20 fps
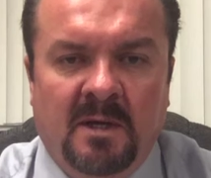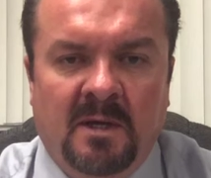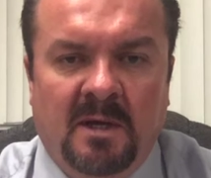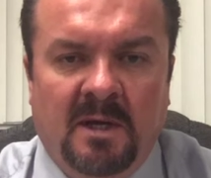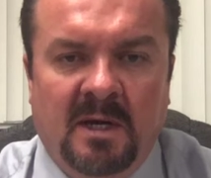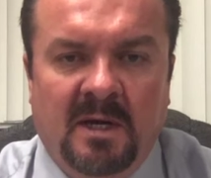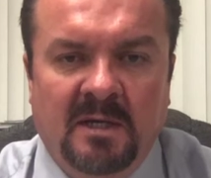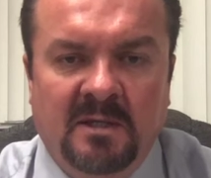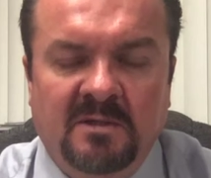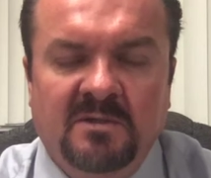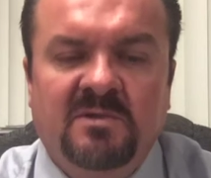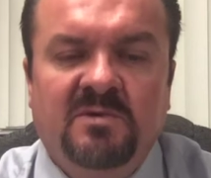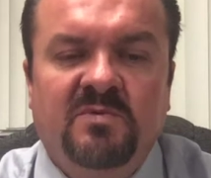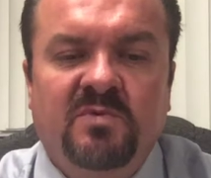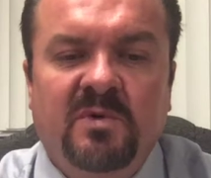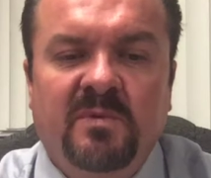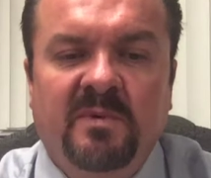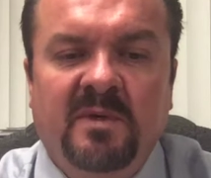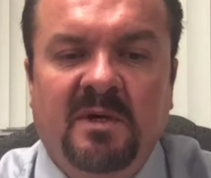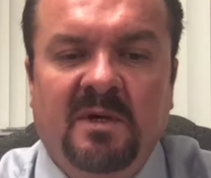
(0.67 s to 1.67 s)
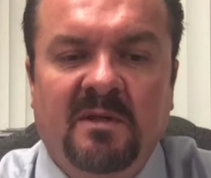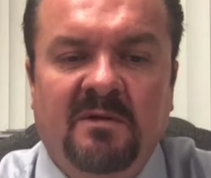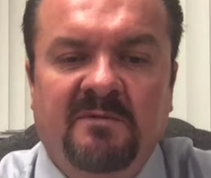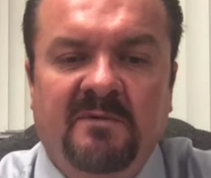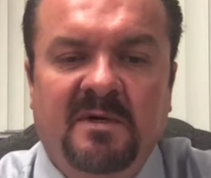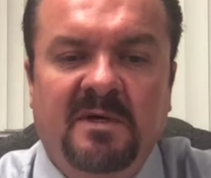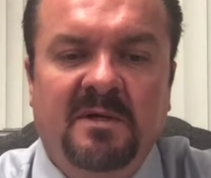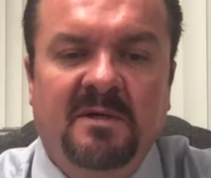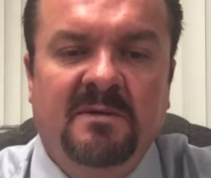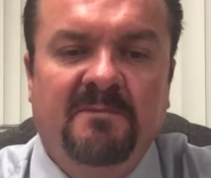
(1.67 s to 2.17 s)
Hi, this is Ruben
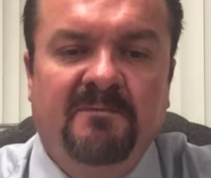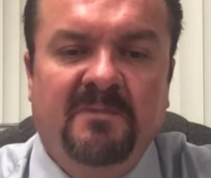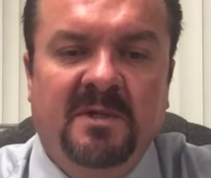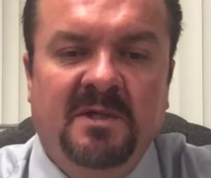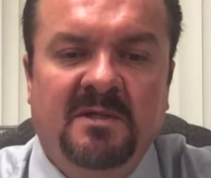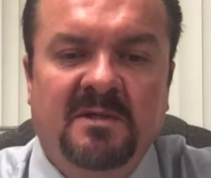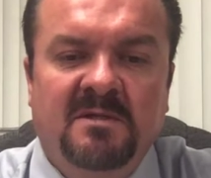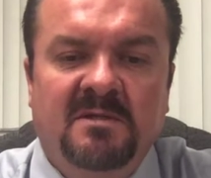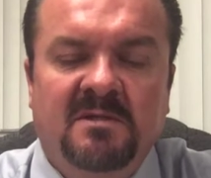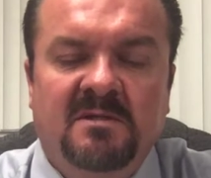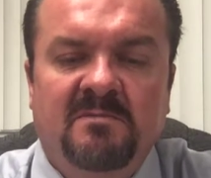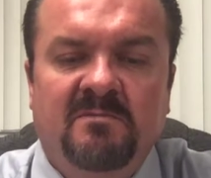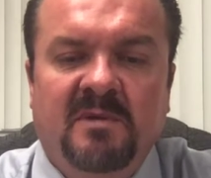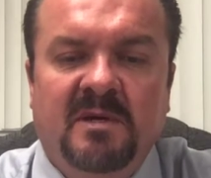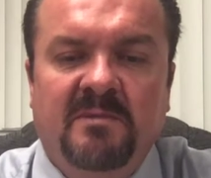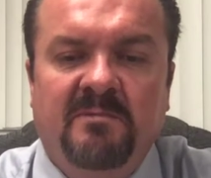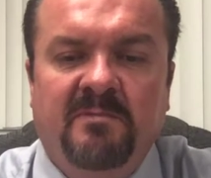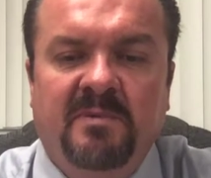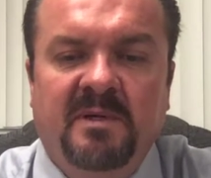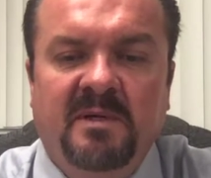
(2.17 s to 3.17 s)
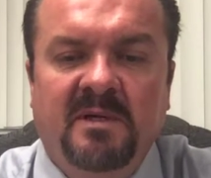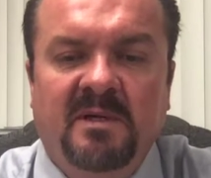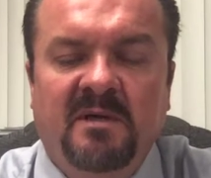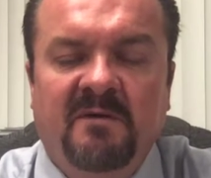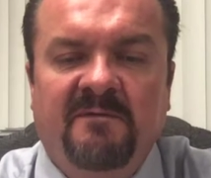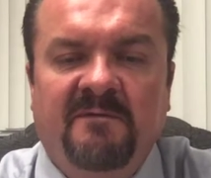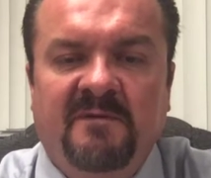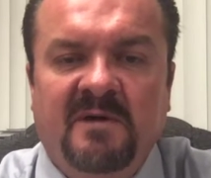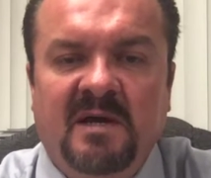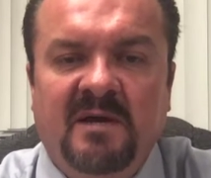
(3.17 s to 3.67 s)
Oliveira, and this is my PE
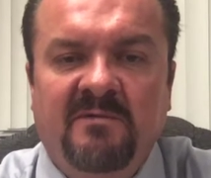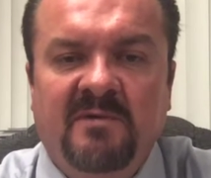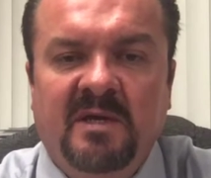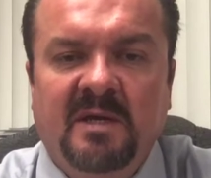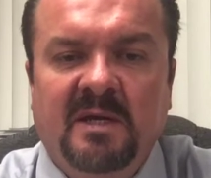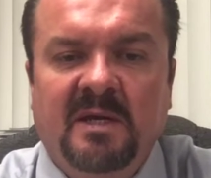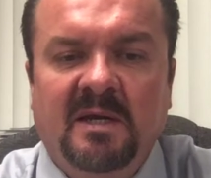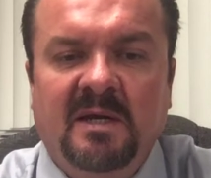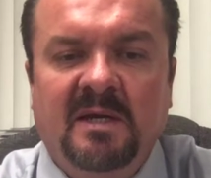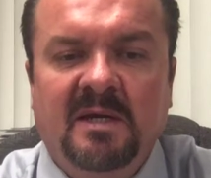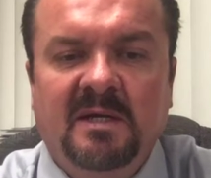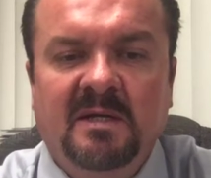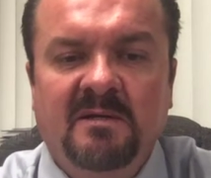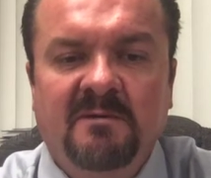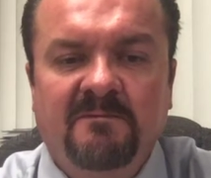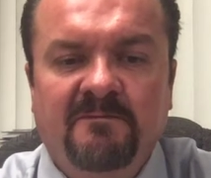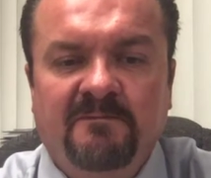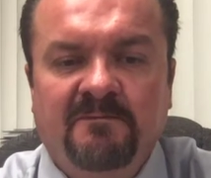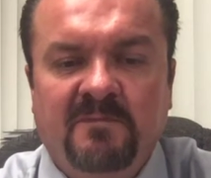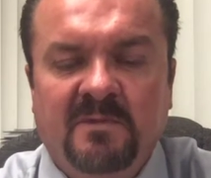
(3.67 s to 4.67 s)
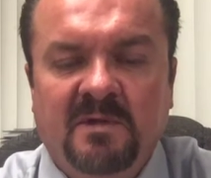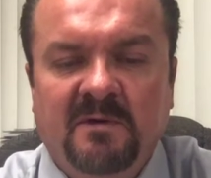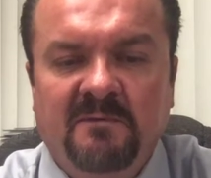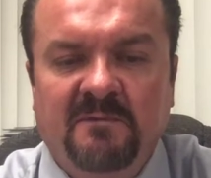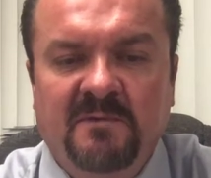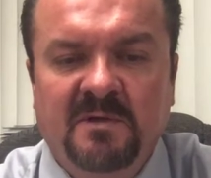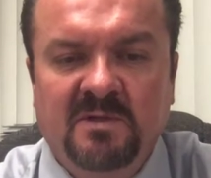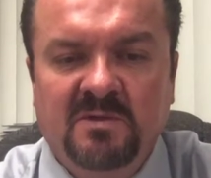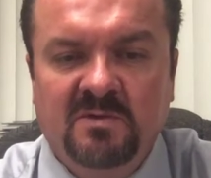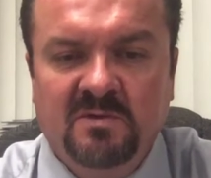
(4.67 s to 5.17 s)
589
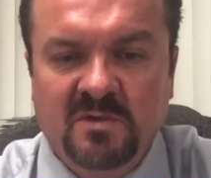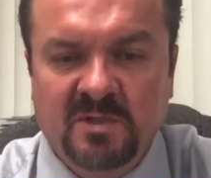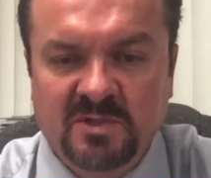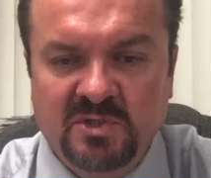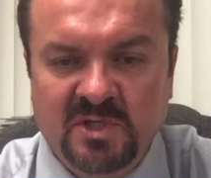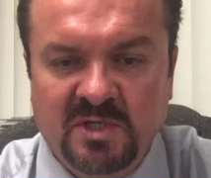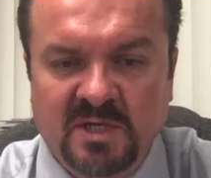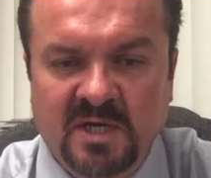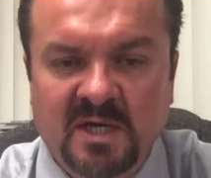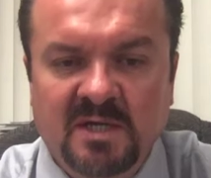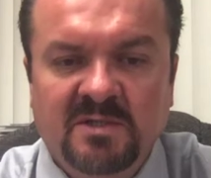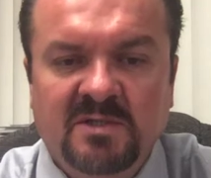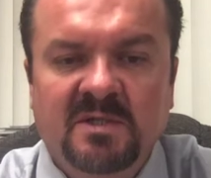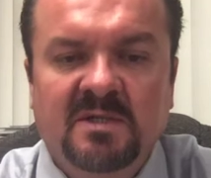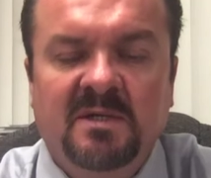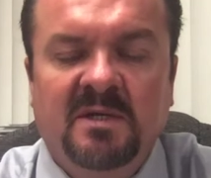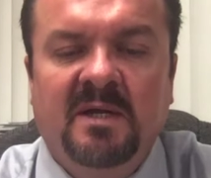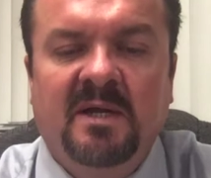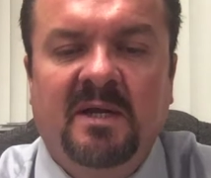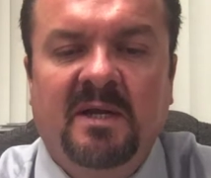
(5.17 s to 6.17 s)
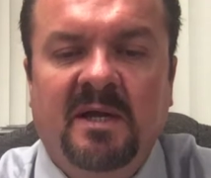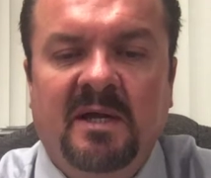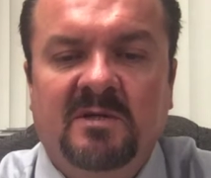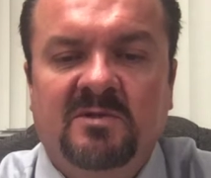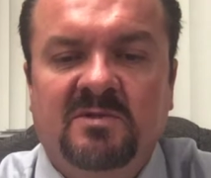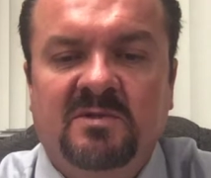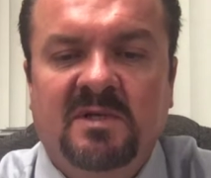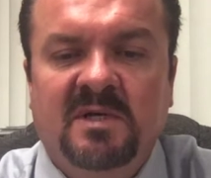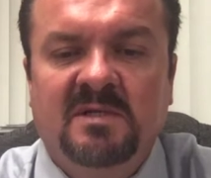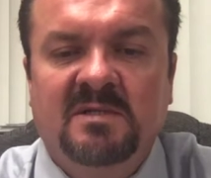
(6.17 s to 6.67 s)
Physical Education and
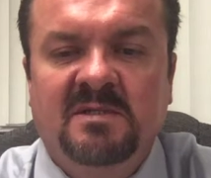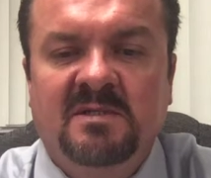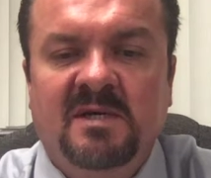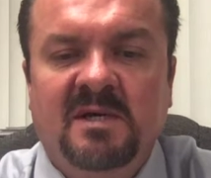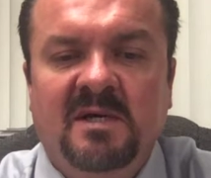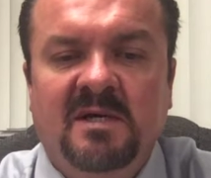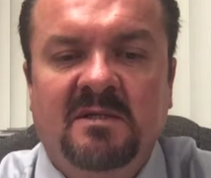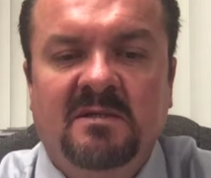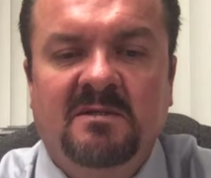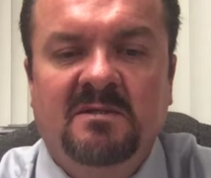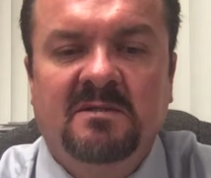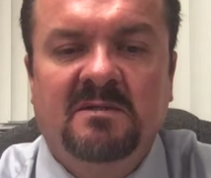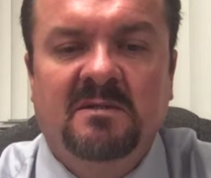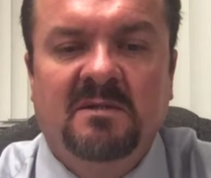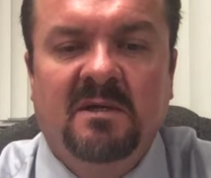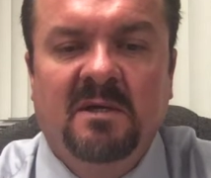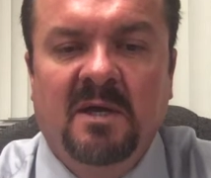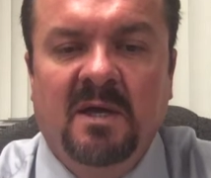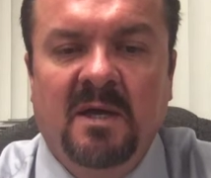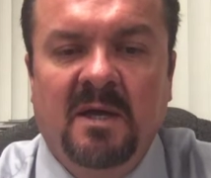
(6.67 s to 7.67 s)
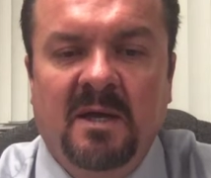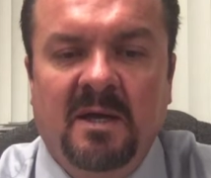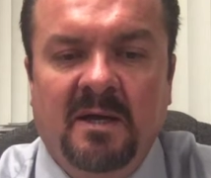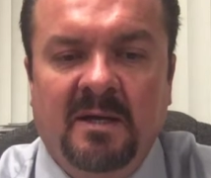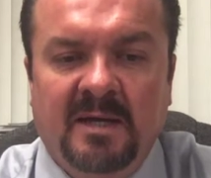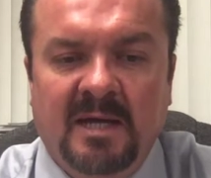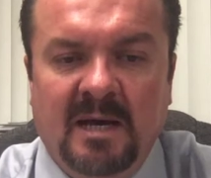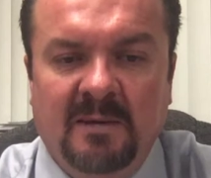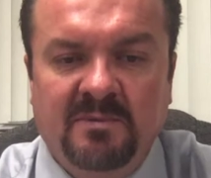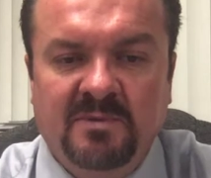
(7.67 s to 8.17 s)
Exercise Science
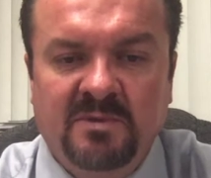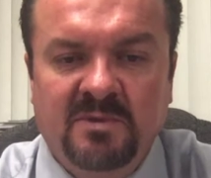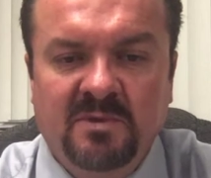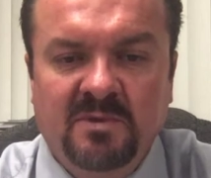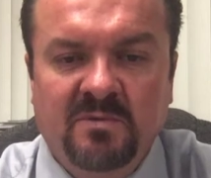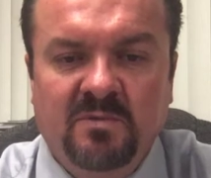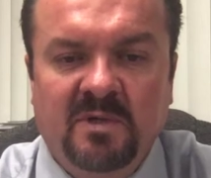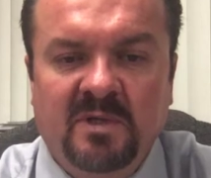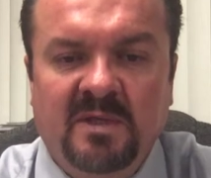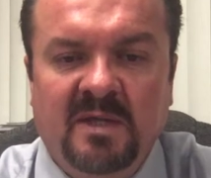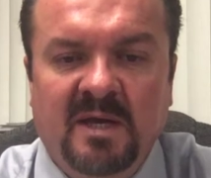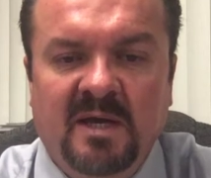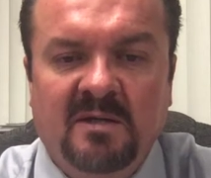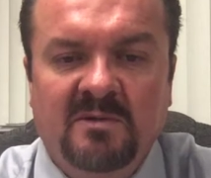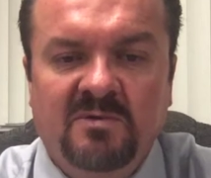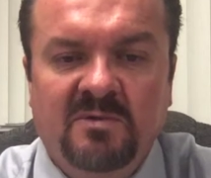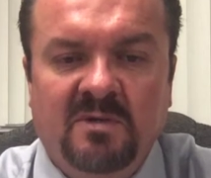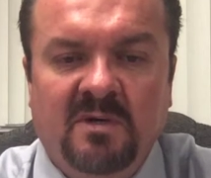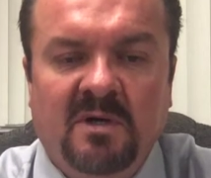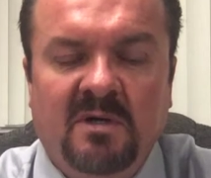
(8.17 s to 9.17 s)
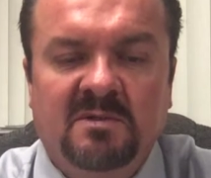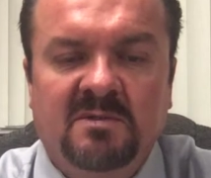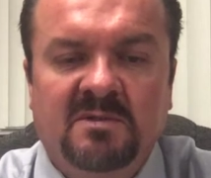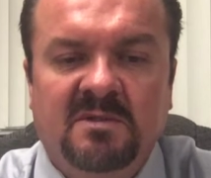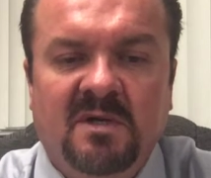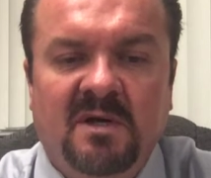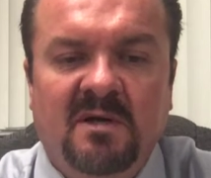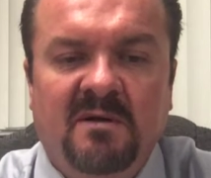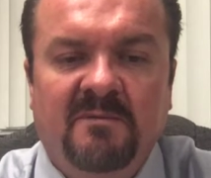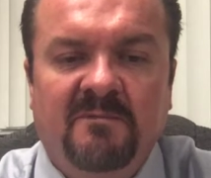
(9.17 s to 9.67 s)
Capstone with Andrew
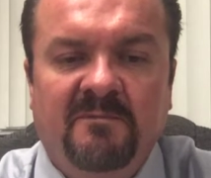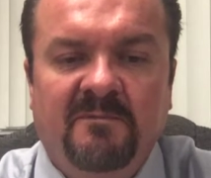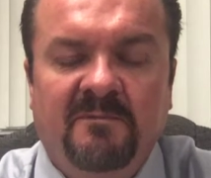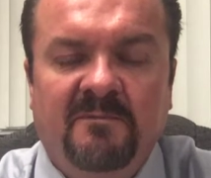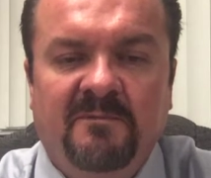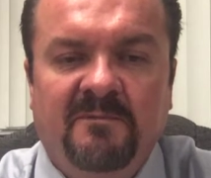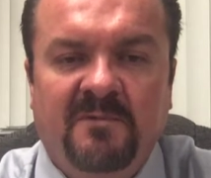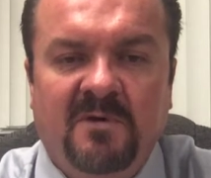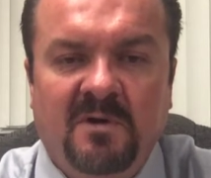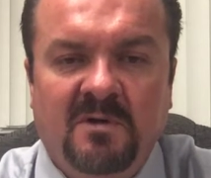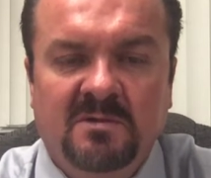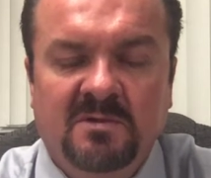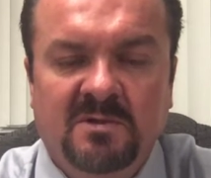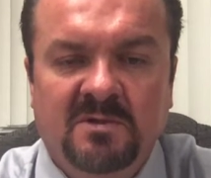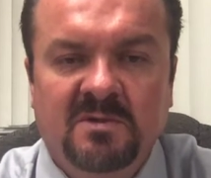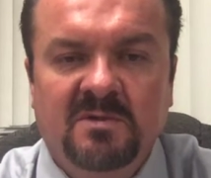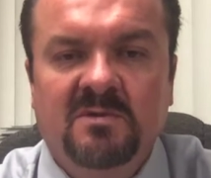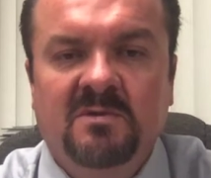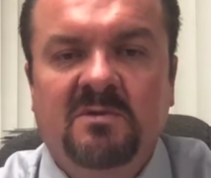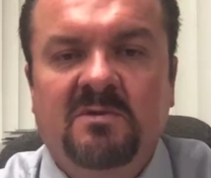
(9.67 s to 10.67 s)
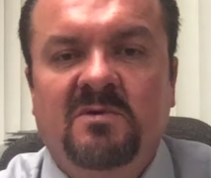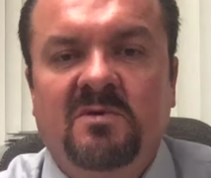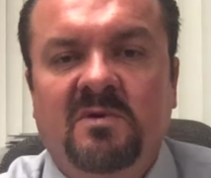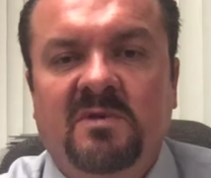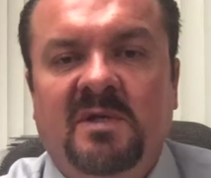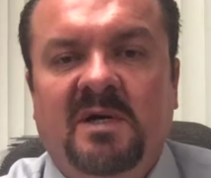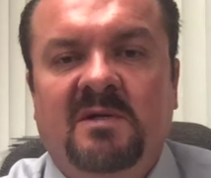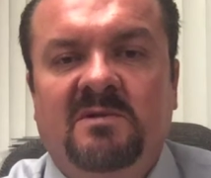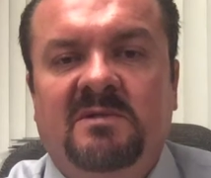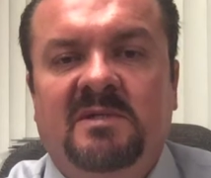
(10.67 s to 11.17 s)
Allstott, Fall 2,
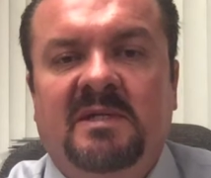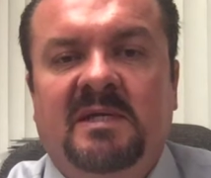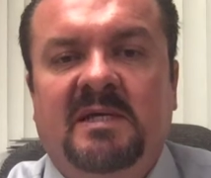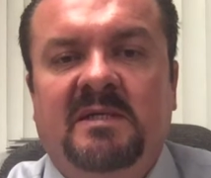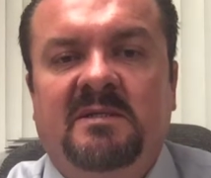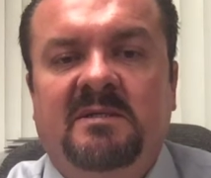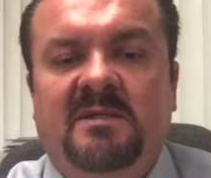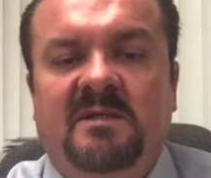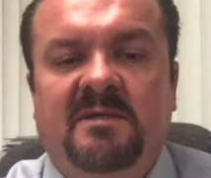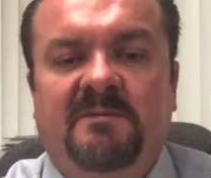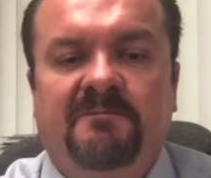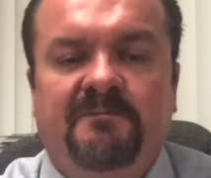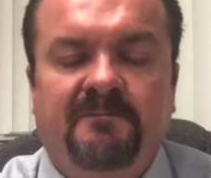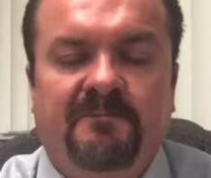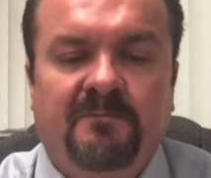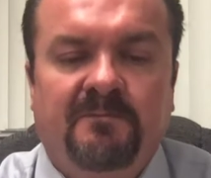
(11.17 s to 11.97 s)
2019.